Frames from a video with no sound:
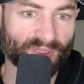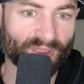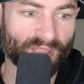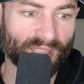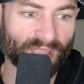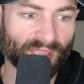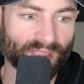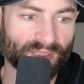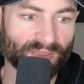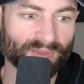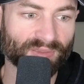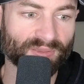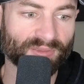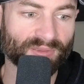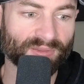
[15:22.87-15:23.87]

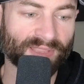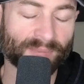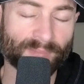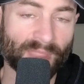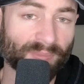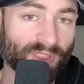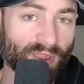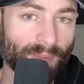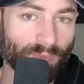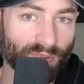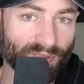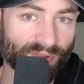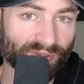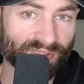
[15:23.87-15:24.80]
and like maybe a couple other